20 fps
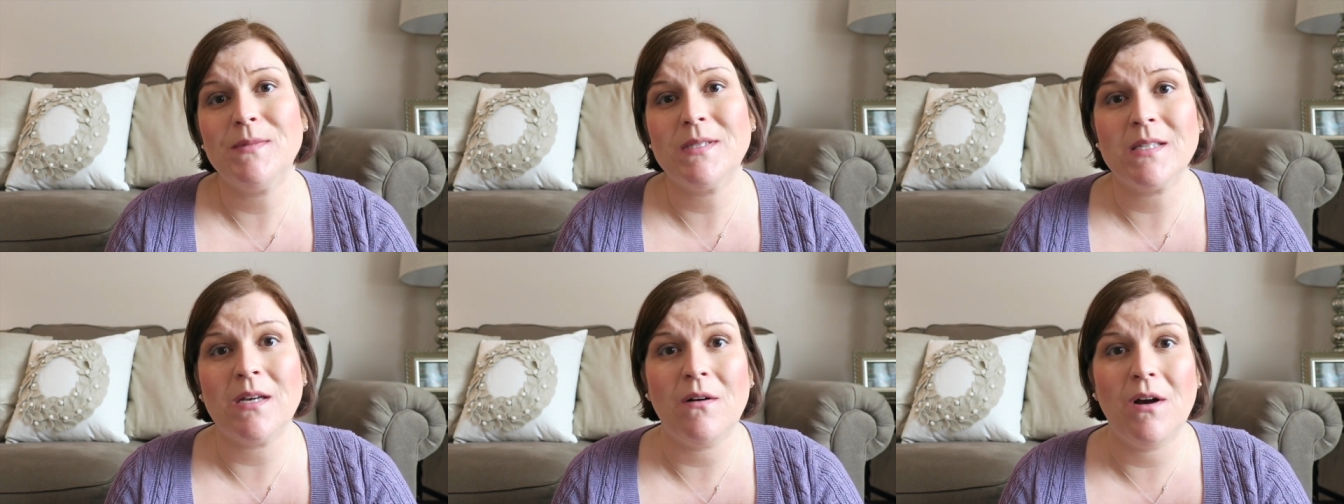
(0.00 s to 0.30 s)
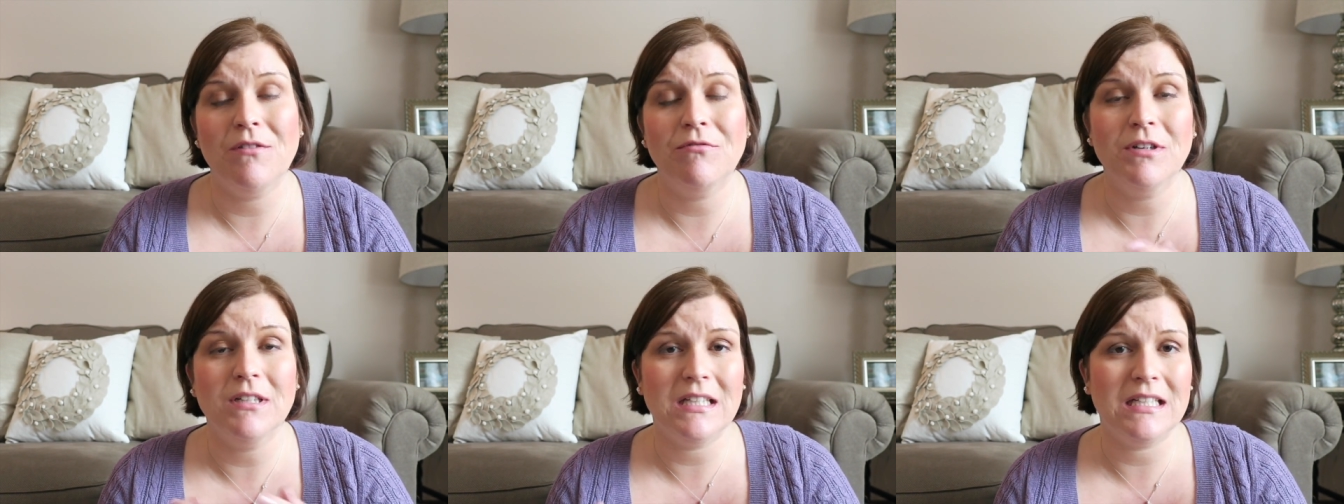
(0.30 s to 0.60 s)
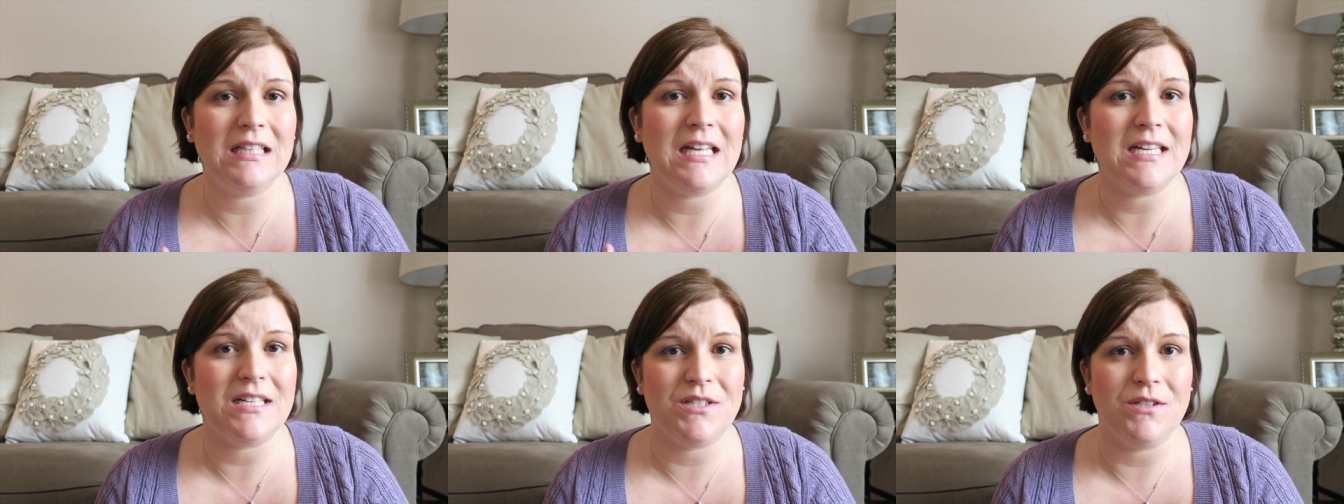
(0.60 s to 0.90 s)
So I
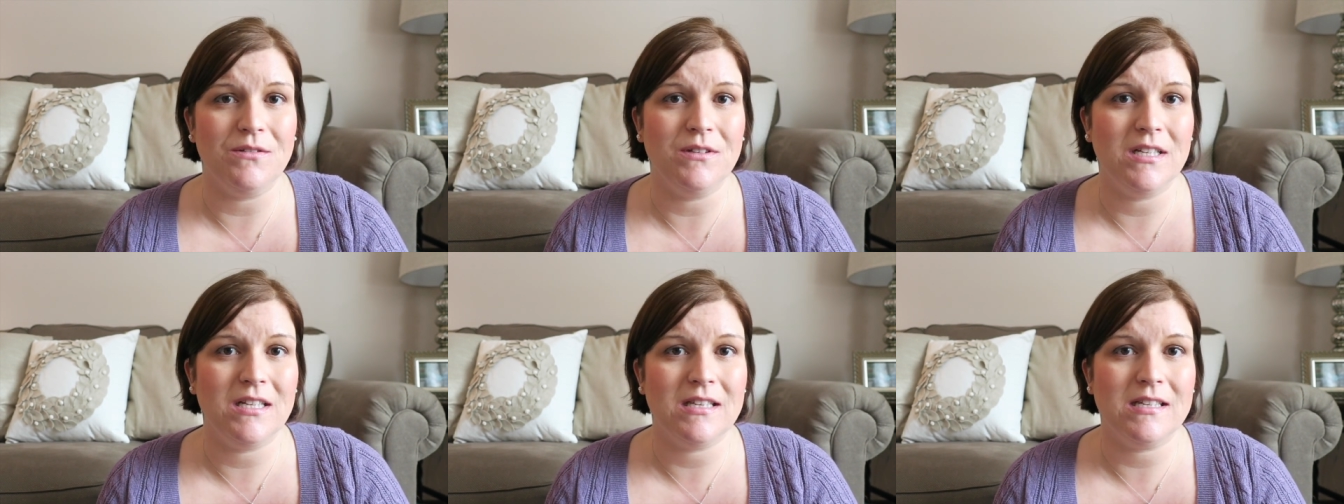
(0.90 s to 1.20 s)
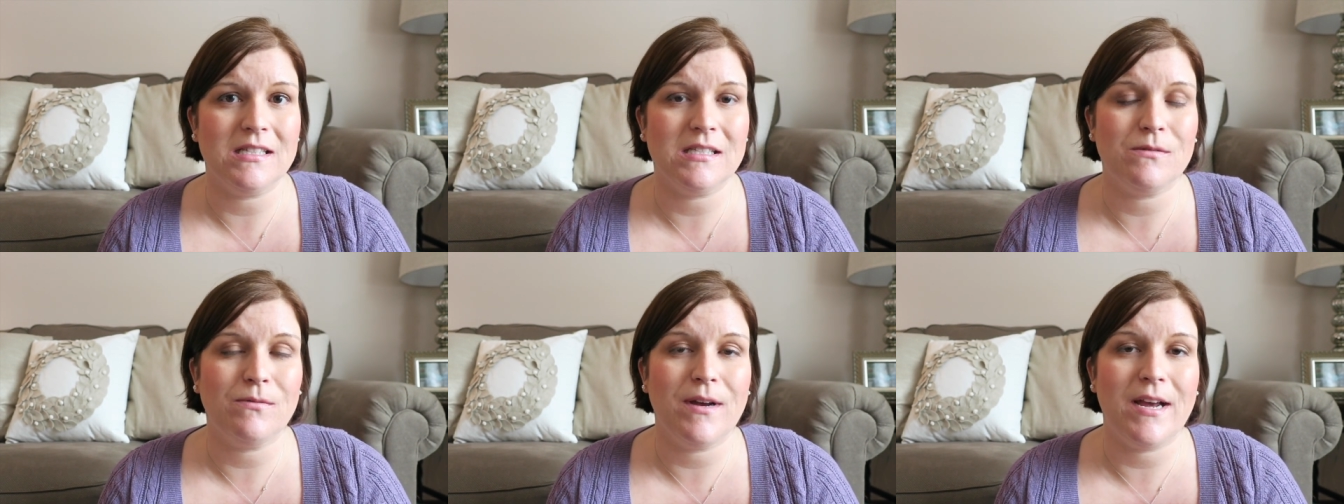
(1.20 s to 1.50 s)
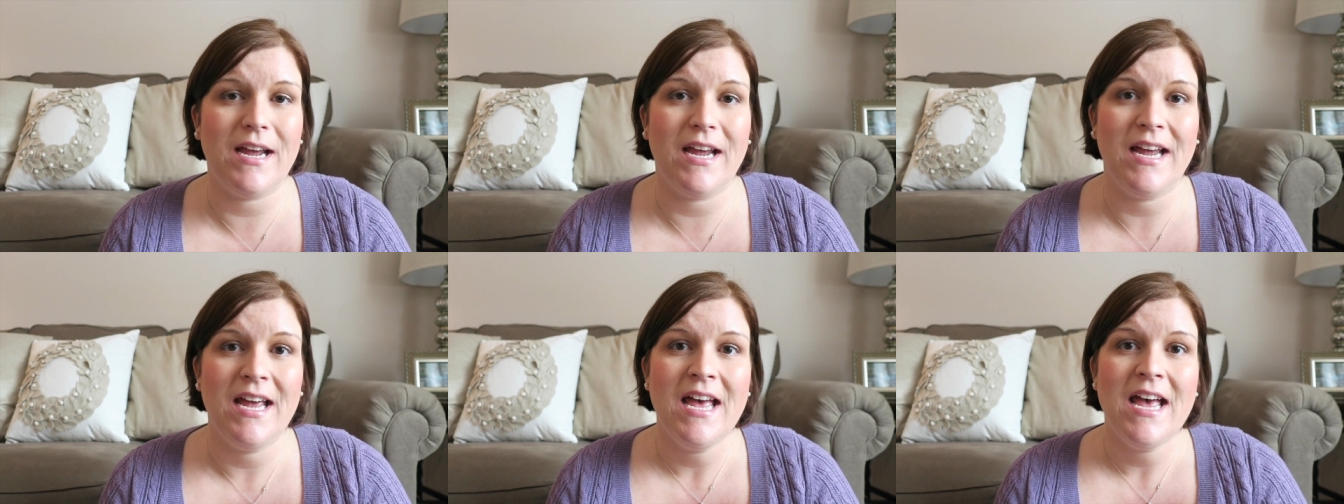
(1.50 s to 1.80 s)
really like doing it this
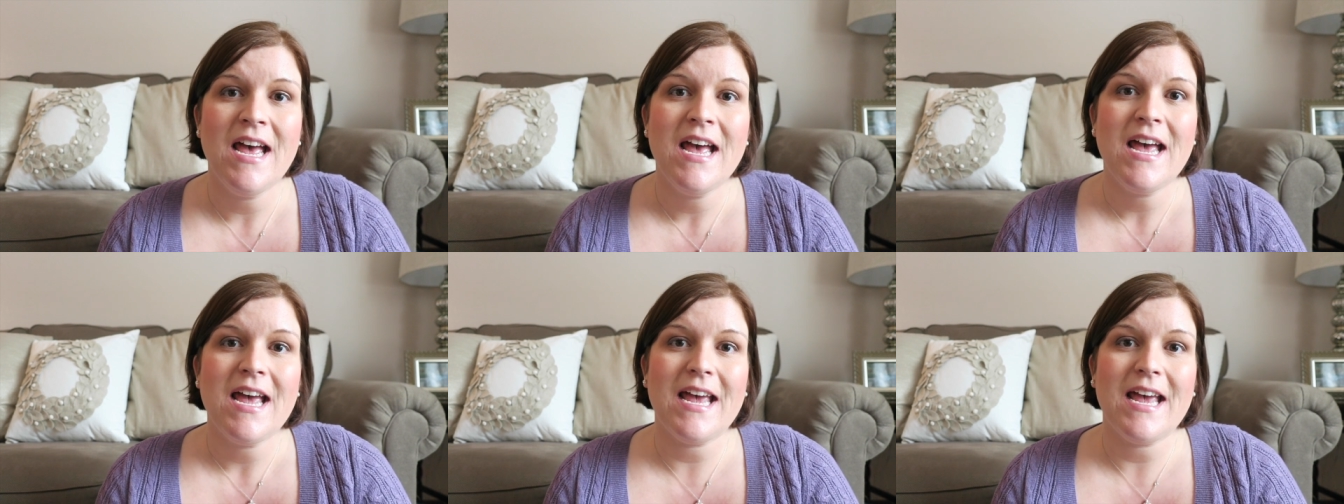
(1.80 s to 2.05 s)
way.